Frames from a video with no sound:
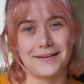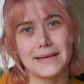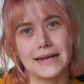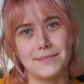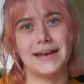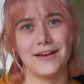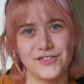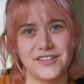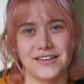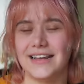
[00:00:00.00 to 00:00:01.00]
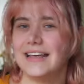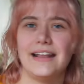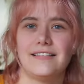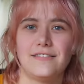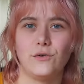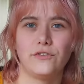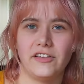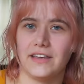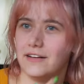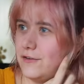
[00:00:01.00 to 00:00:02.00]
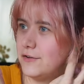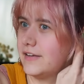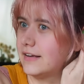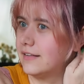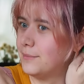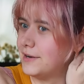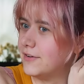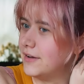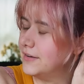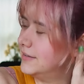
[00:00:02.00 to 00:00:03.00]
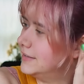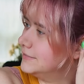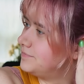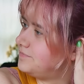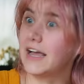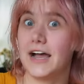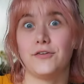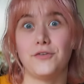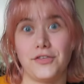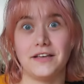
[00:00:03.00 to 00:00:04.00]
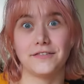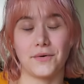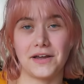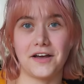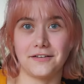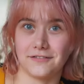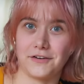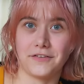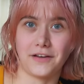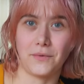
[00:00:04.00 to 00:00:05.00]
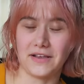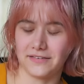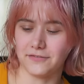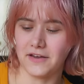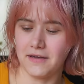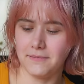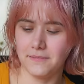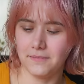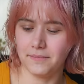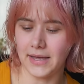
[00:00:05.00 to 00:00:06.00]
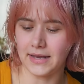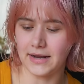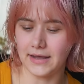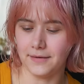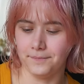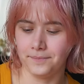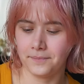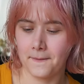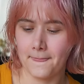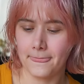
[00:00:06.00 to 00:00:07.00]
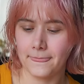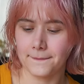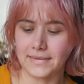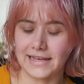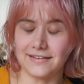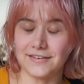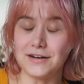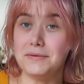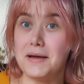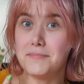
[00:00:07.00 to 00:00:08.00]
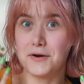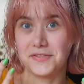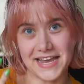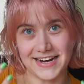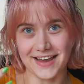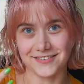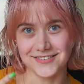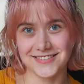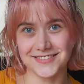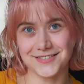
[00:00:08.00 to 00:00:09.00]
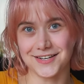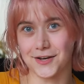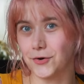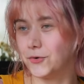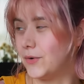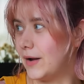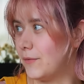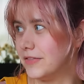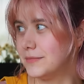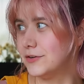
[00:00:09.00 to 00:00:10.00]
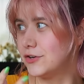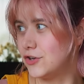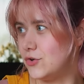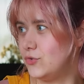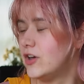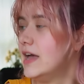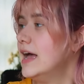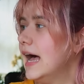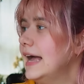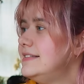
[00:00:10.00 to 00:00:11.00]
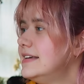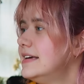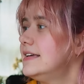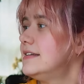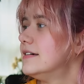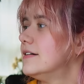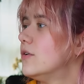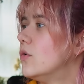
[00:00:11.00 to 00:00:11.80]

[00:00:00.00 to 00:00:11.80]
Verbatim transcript: I'm getting my nails done. It, it's so silly. It feels like a little bit of a, when I have like other things going on, it feels like a waste of time, but um, it is gonna be my birthday nails. So I want them to look cute. I did,